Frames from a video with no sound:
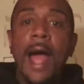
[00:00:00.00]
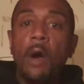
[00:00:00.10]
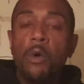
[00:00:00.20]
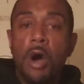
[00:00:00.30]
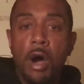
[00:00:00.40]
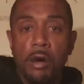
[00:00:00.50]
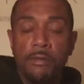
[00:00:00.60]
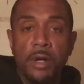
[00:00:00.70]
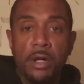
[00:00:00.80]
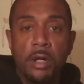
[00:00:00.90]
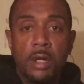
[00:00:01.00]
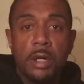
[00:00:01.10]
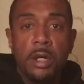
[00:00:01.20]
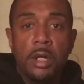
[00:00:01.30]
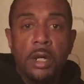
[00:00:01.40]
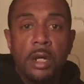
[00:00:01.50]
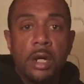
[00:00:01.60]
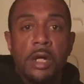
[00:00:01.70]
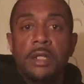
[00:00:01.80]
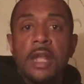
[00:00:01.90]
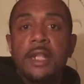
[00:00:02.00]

out of, that